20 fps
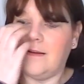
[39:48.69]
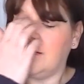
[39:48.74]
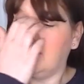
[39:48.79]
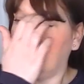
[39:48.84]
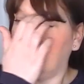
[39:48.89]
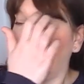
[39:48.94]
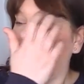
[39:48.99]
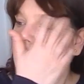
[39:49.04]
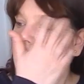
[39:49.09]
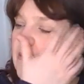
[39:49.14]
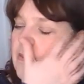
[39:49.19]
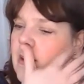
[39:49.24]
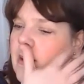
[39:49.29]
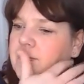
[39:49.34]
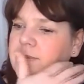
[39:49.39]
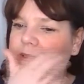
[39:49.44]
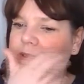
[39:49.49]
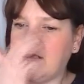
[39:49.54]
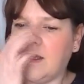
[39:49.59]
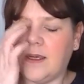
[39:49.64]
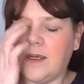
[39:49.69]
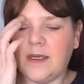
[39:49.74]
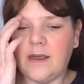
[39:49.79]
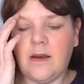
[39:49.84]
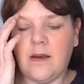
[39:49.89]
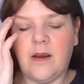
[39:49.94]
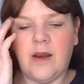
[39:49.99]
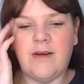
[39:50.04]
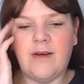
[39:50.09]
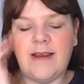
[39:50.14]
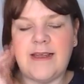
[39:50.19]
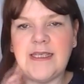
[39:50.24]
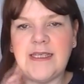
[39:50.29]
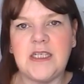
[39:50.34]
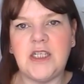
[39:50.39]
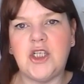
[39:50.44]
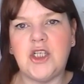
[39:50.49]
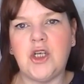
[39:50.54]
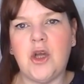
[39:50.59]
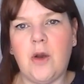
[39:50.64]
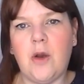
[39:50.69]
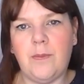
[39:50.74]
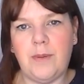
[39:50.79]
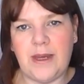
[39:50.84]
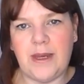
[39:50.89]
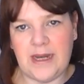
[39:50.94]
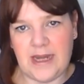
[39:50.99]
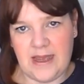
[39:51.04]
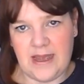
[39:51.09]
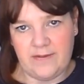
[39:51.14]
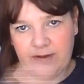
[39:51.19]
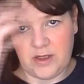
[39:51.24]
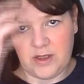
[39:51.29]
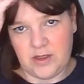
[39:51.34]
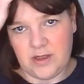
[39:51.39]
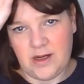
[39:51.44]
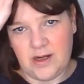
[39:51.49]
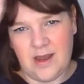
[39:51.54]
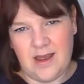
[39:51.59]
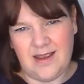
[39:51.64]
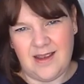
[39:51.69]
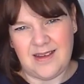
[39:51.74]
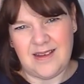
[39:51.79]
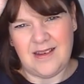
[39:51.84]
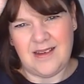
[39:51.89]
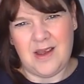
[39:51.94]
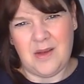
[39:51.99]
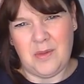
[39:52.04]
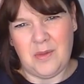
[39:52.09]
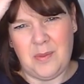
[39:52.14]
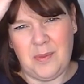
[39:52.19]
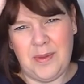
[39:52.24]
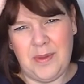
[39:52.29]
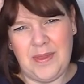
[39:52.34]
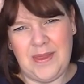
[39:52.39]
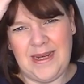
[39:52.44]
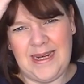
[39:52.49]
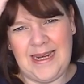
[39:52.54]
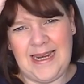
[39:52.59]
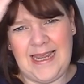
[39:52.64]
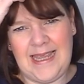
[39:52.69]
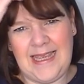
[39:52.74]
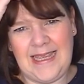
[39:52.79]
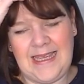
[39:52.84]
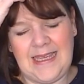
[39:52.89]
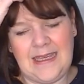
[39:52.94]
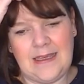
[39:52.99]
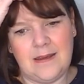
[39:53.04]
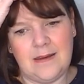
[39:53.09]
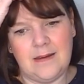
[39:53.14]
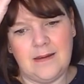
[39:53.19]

her website, her Etsy shop, and have a good look. I will put the link.